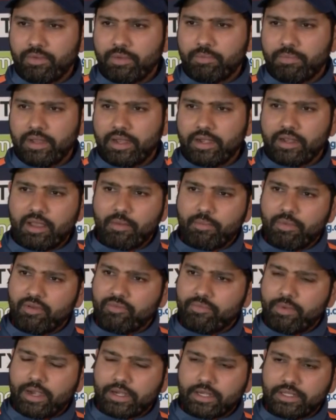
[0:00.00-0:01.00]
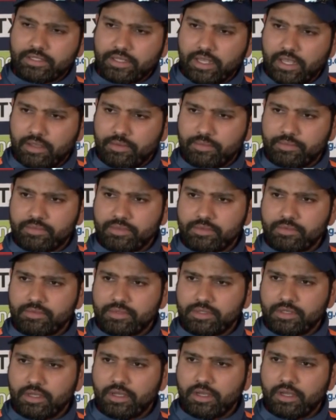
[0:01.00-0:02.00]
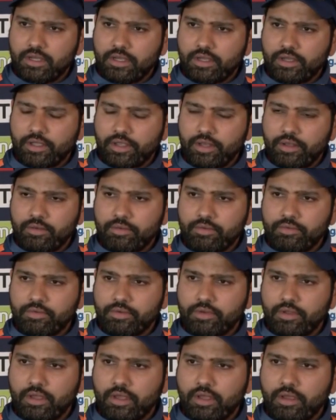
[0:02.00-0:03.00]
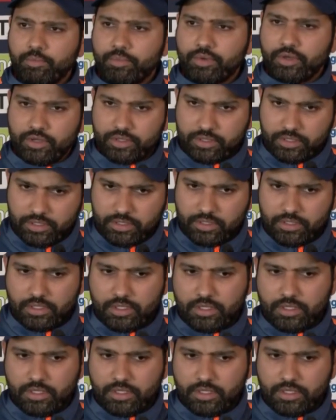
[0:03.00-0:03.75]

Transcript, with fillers: we played a couple of practice games uh, in uh, Perth,